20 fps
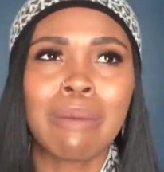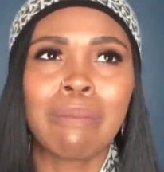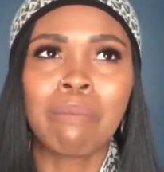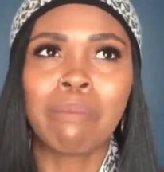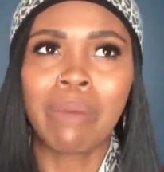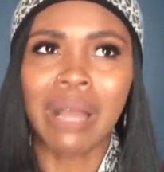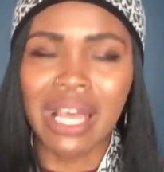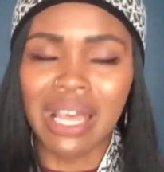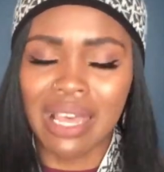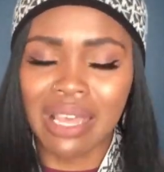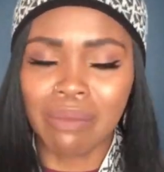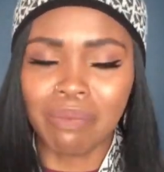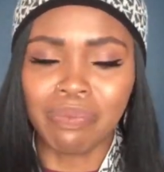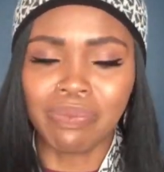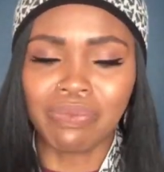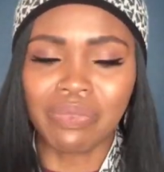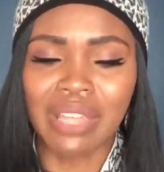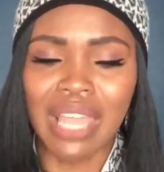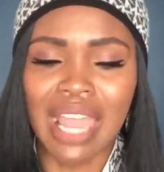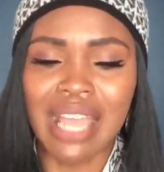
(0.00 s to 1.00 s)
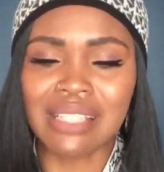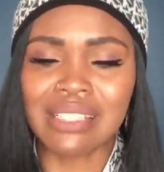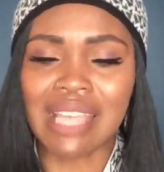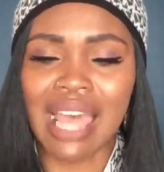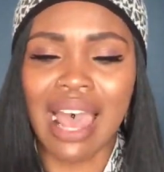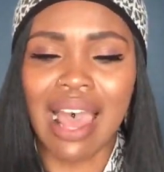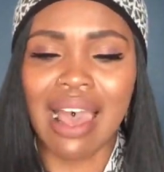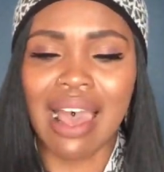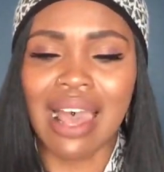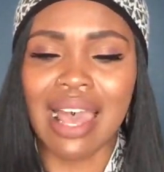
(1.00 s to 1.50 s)
But as
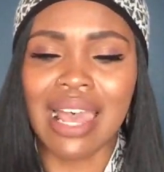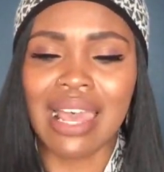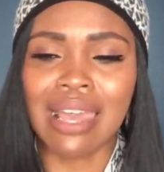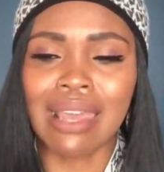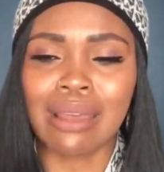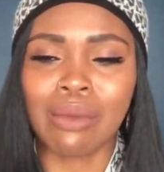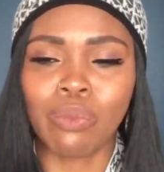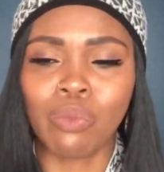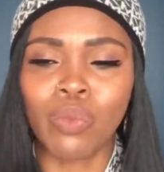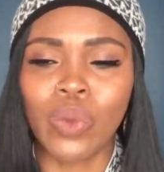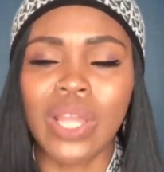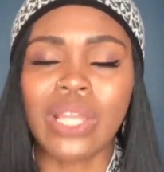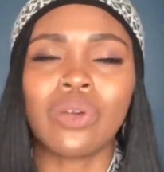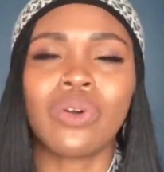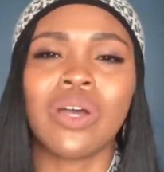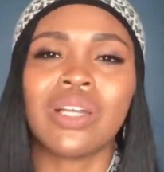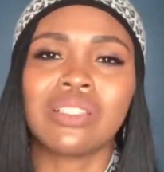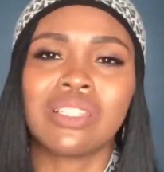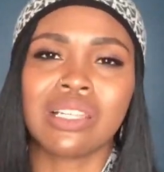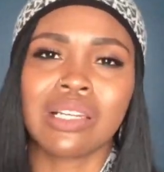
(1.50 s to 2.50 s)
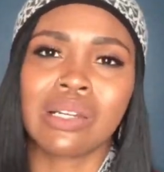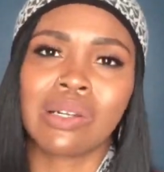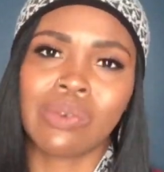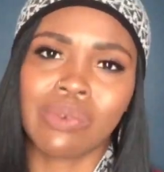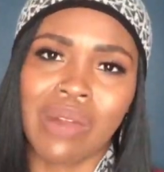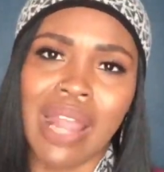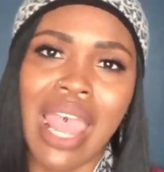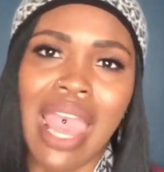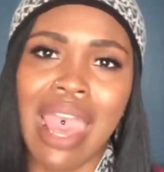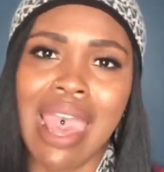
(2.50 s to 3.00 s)
I went on to
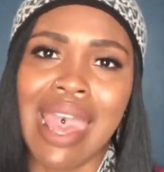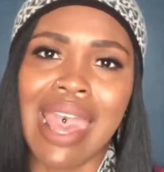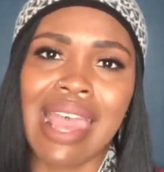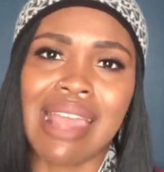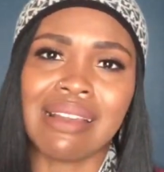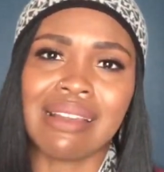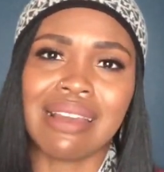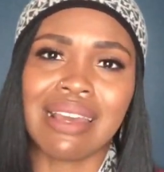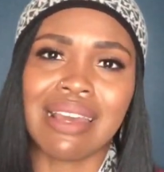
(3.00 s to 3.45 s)
grad,